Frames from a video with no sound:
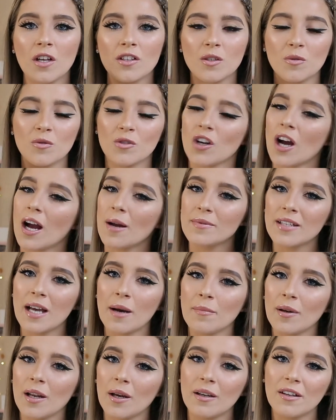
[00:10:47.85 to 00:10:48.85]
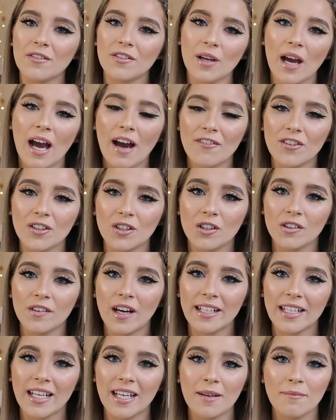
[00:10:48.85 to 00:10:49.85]
Subscribe down below if you haven't
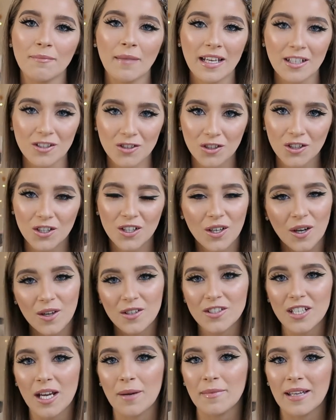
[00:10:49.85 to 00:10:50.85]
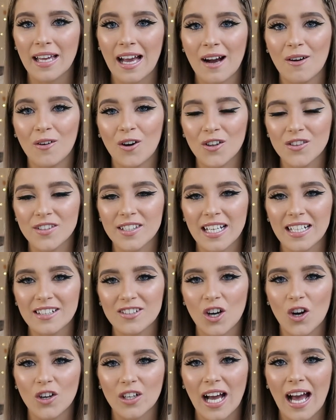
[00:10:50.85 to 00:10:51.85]
already. Make sure you go and check me out on
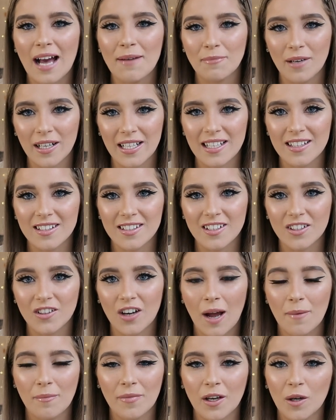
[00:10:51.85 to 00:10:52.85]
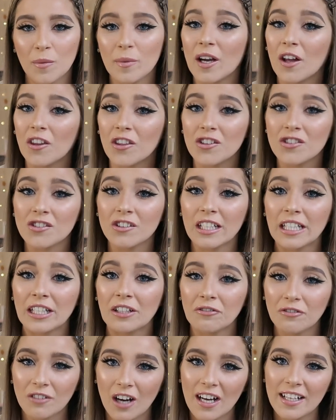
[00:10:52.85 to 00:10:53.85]
TikTok and my Instagram. They'll be on the screen
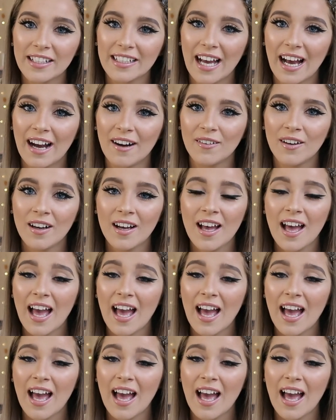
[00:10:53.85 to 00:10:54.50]
right now.